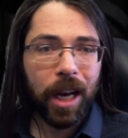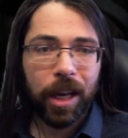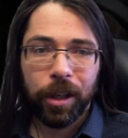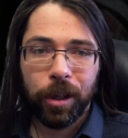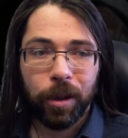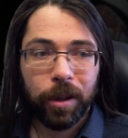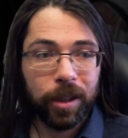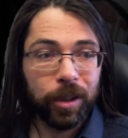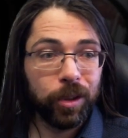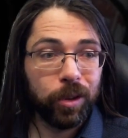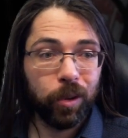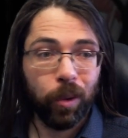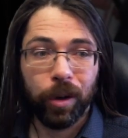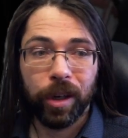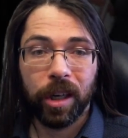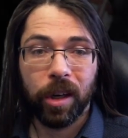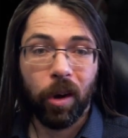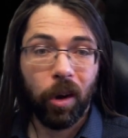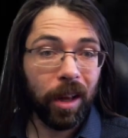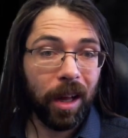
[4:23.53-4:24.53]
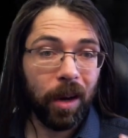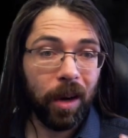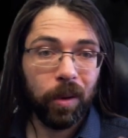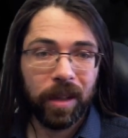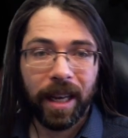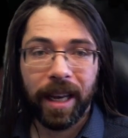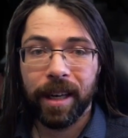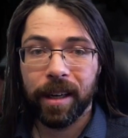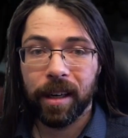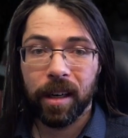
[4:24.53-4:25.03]
You can sort it all out
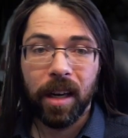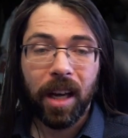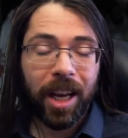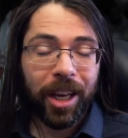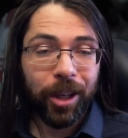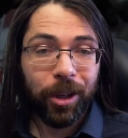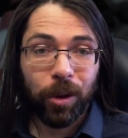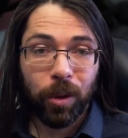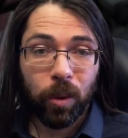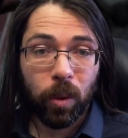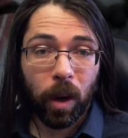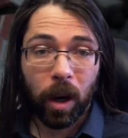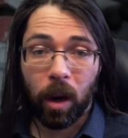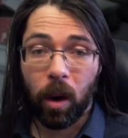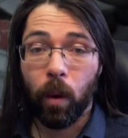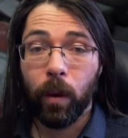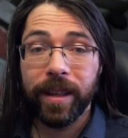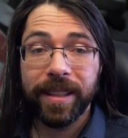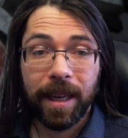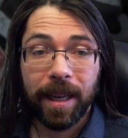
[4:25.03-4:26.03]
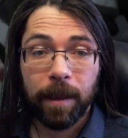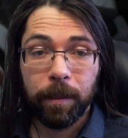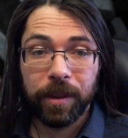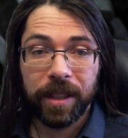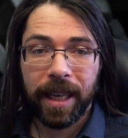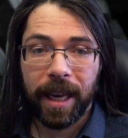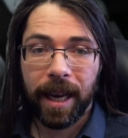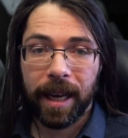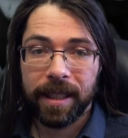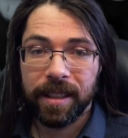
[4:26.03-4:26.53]
later. You are always able to
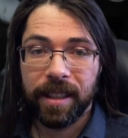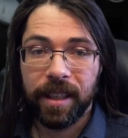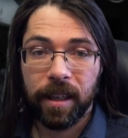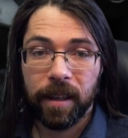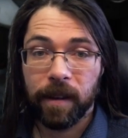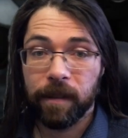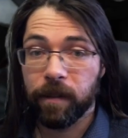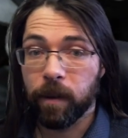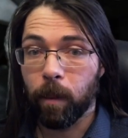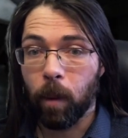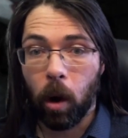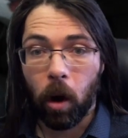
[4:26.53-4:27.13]
get gear from